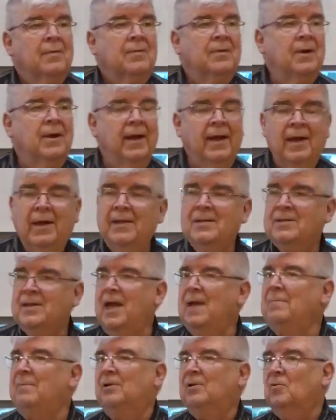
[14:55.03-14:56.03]
he is
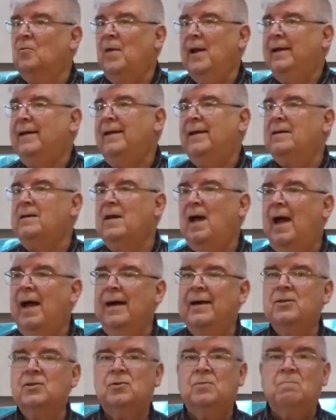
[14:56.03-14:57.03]
able to
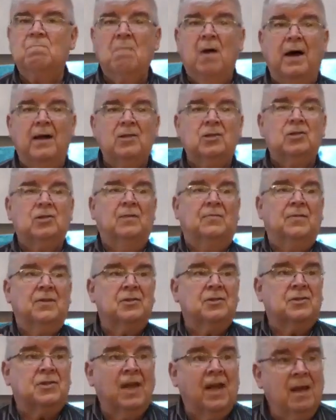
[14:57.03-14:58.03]
recognize much of the
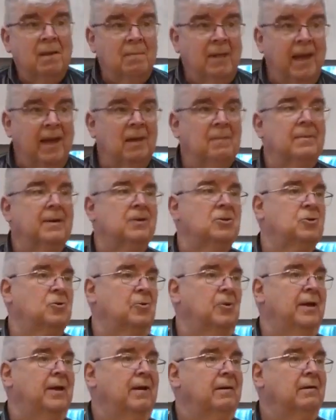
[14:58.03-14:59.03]
same
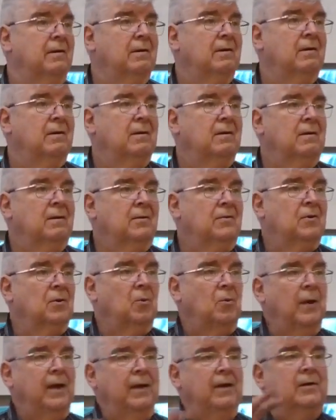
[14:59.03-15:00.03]
imagery the
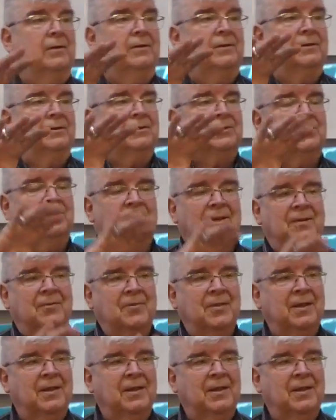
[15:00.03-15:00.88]
wheels, the,